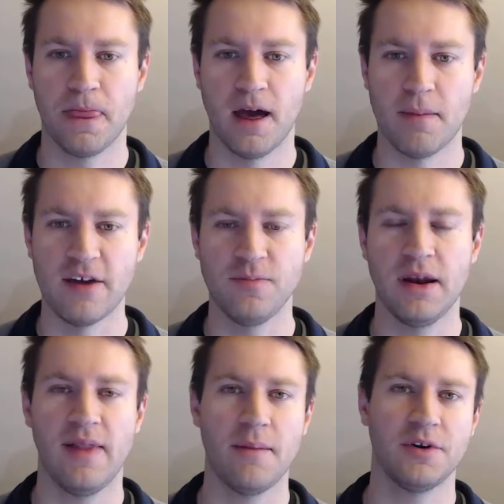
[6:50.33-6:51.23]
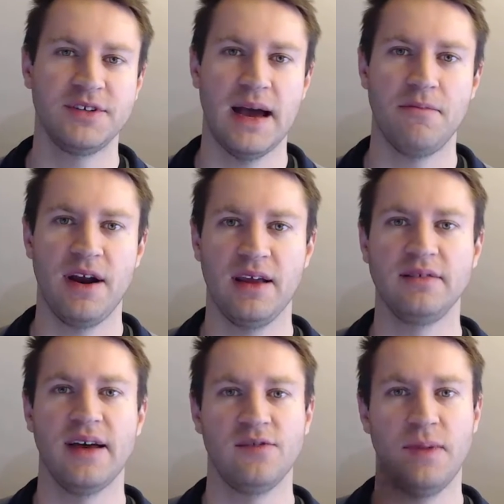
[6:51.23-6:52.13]
um, I spend a lot more time writing
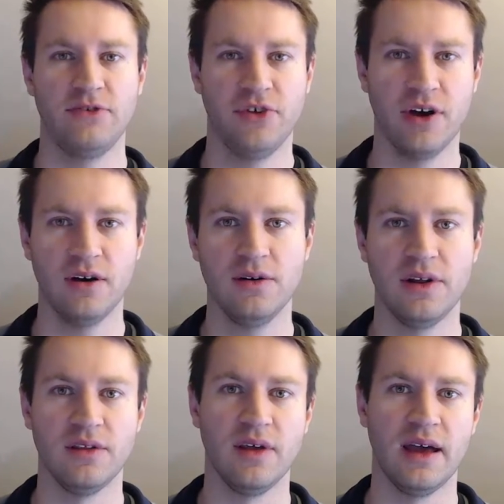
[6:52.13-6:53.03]
test bench code and,